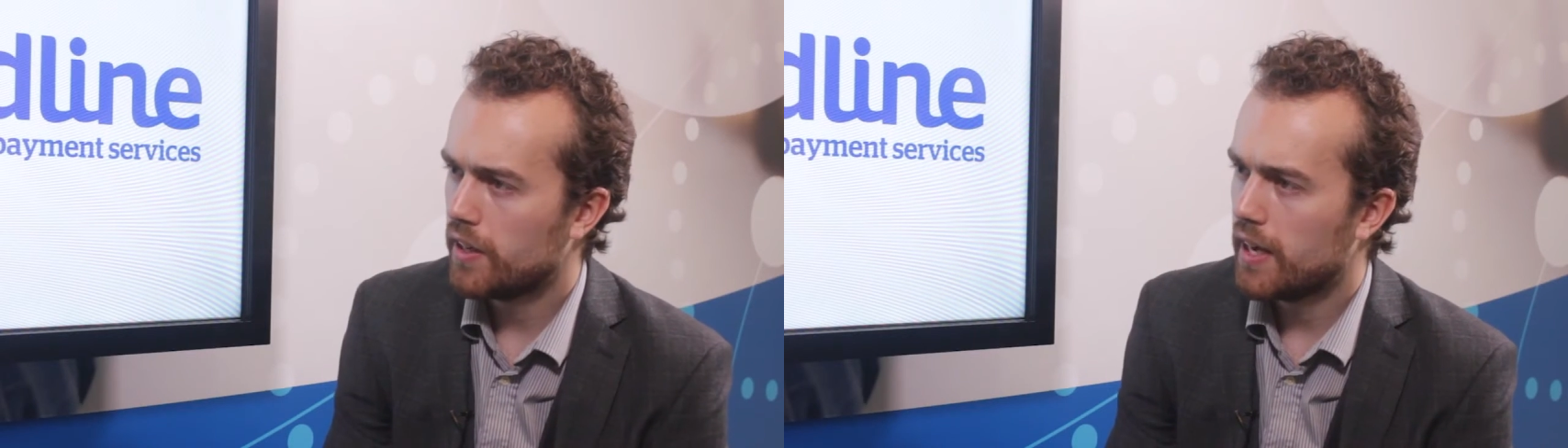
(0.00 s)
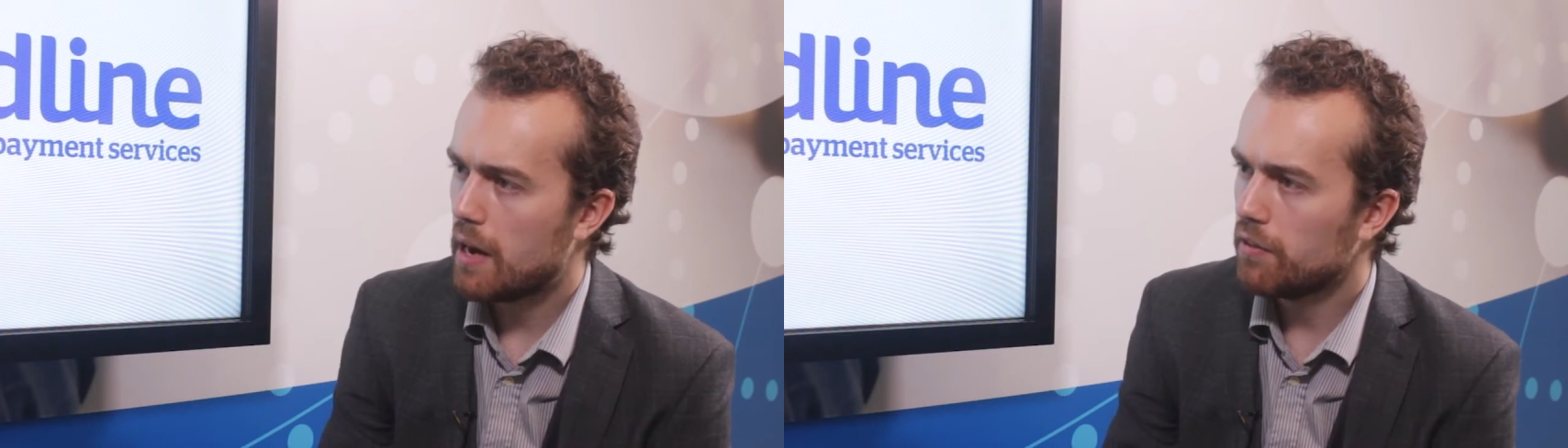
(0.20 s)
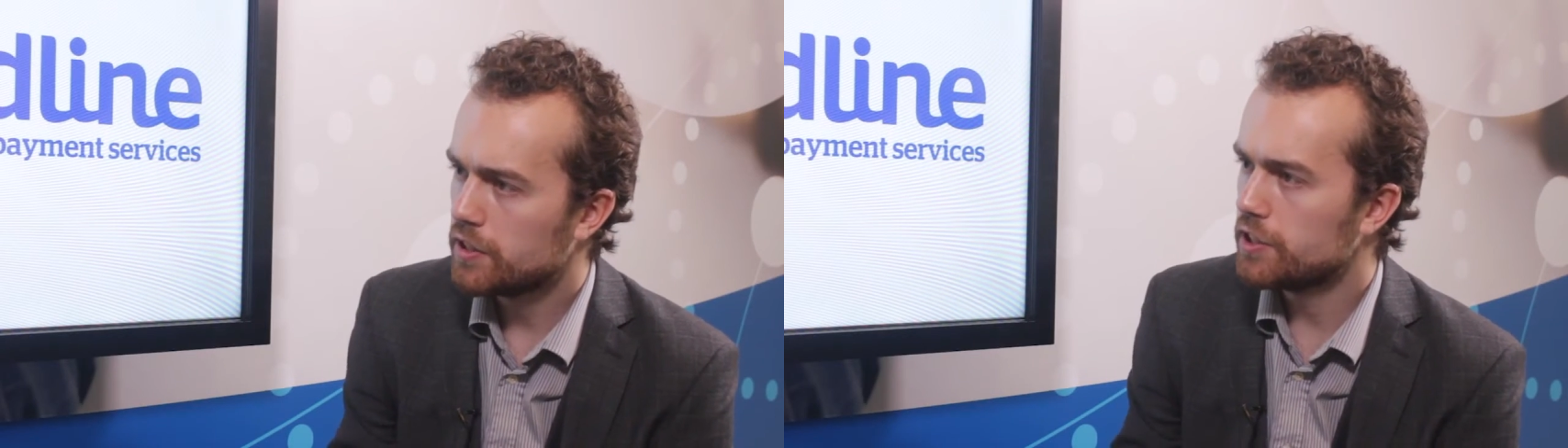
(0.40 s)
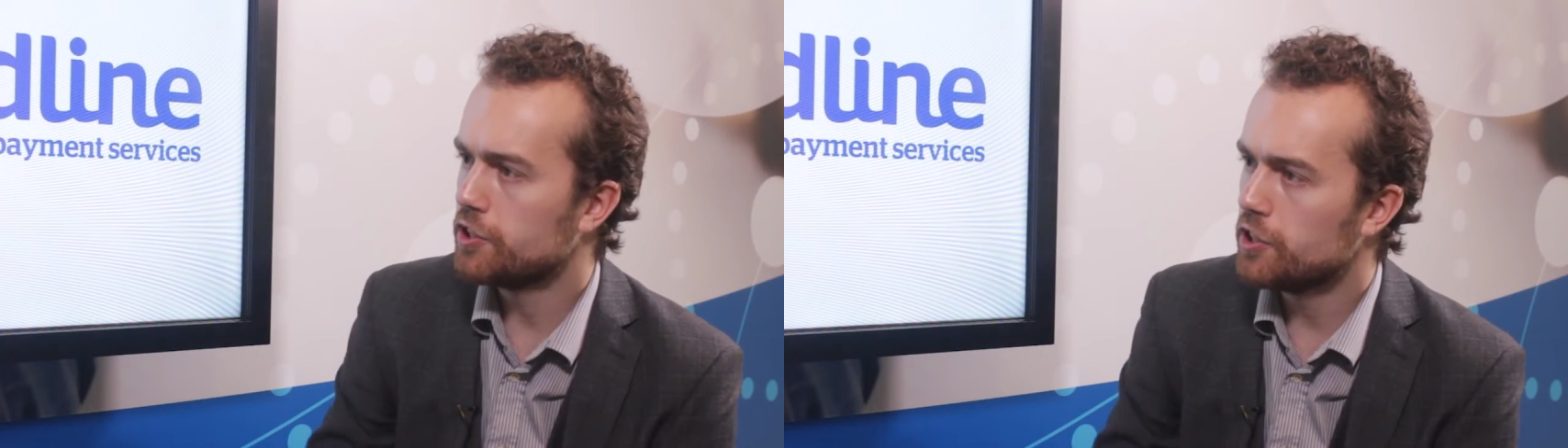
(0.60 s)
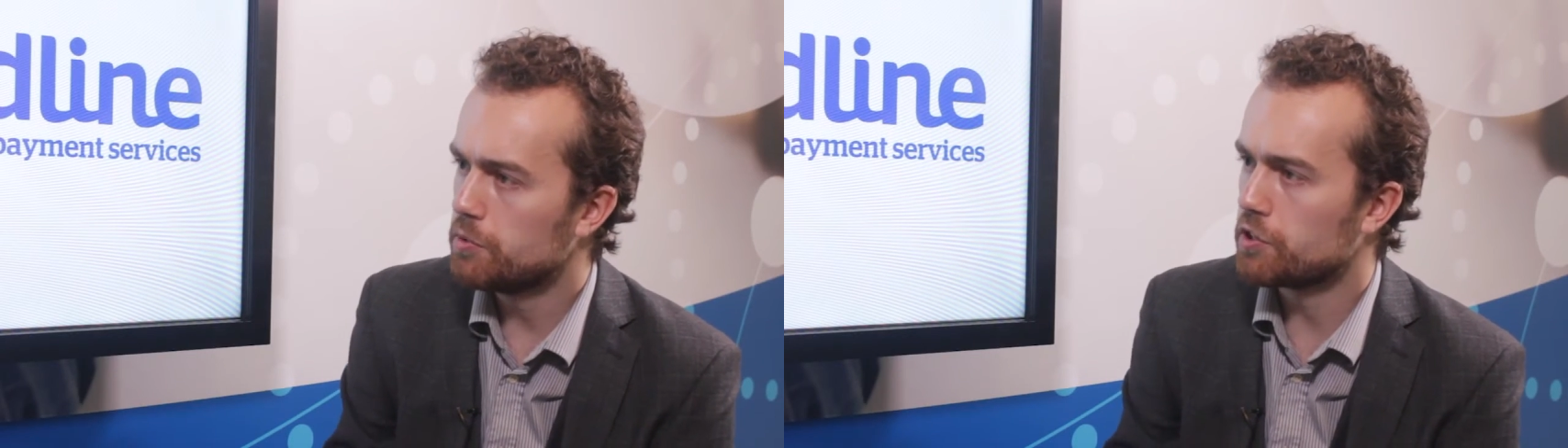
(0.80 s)
have
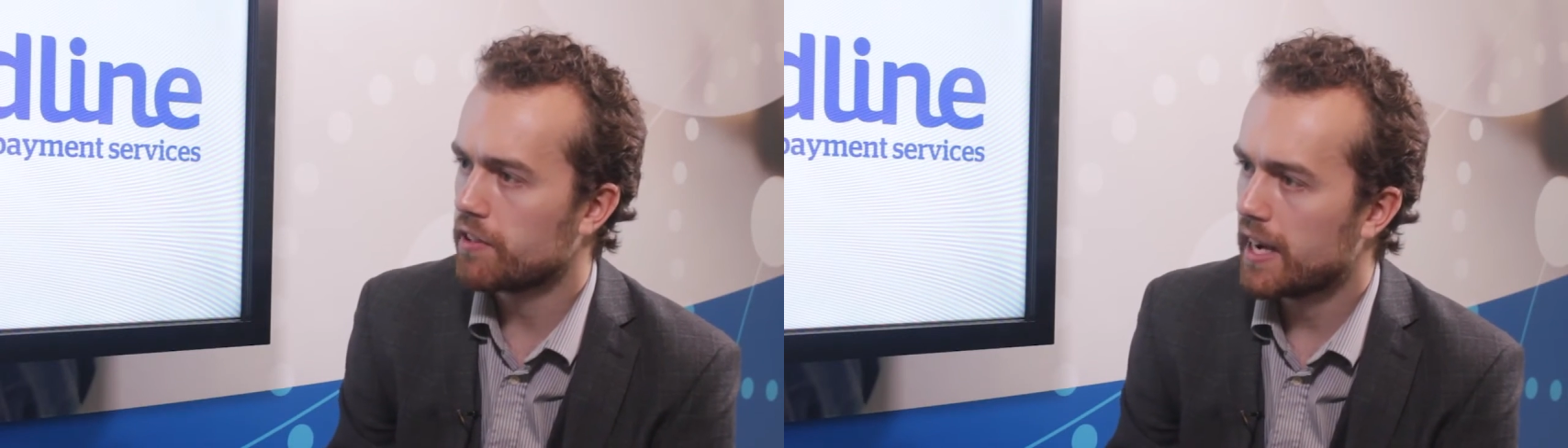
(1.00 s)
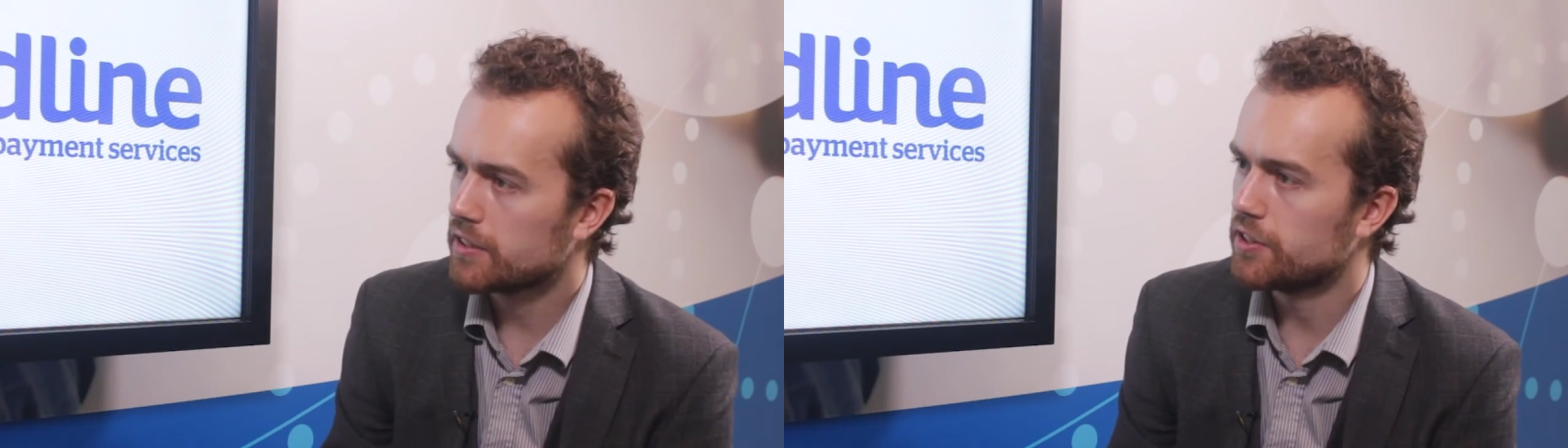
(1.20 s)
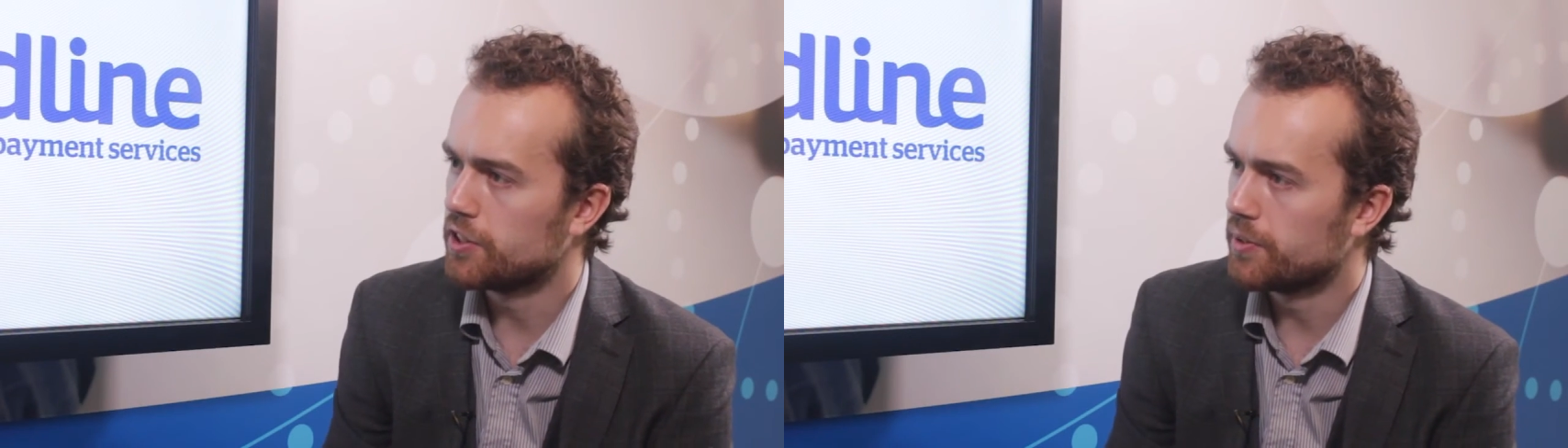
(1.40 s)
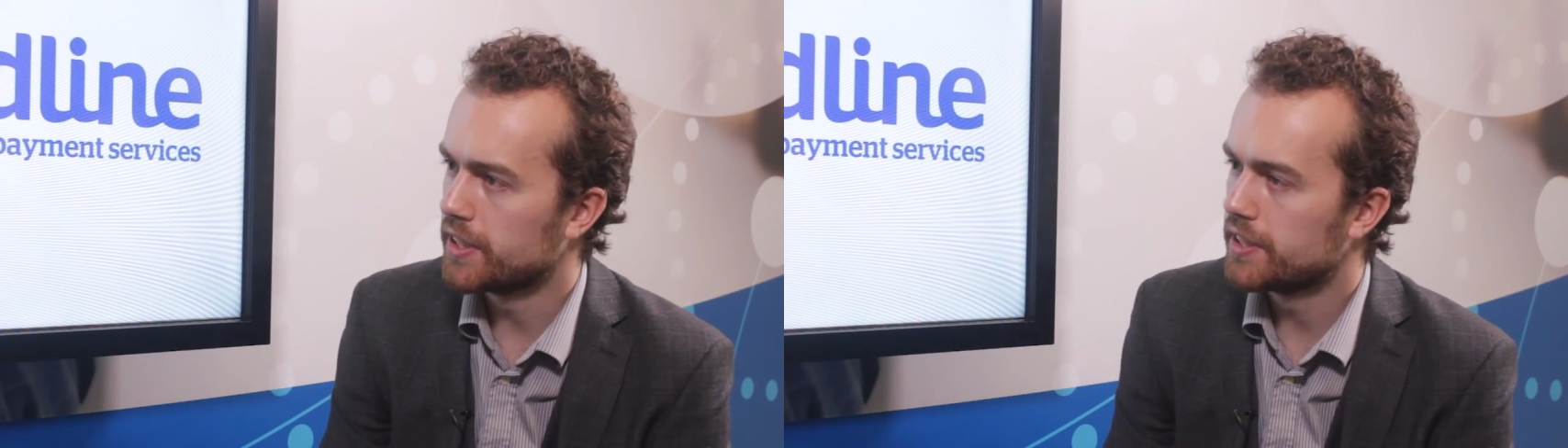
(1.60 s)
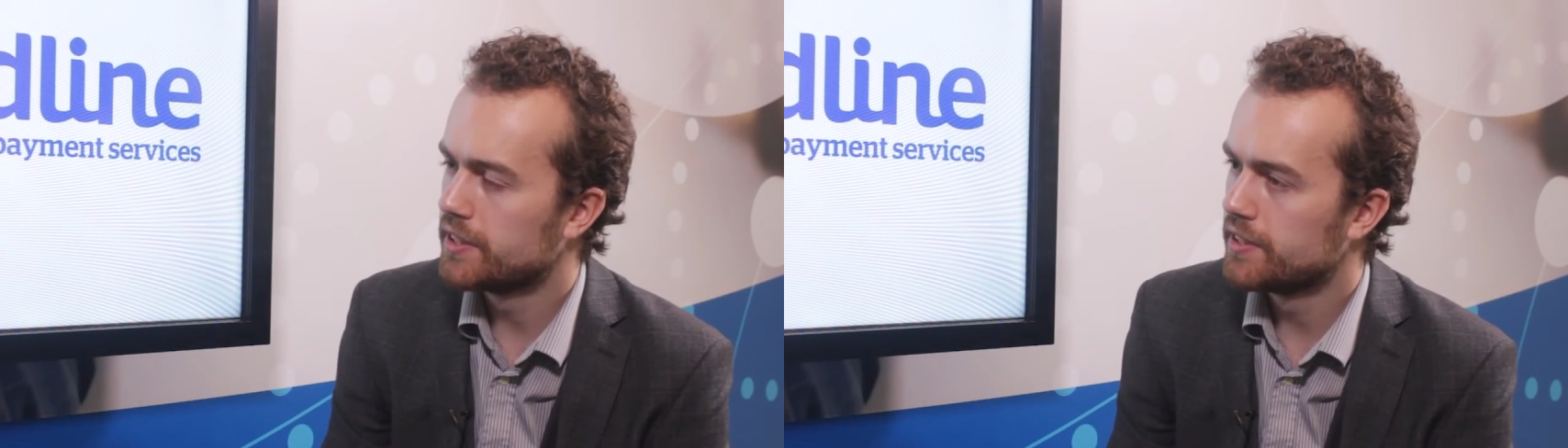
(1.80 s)
consumers reacted to it?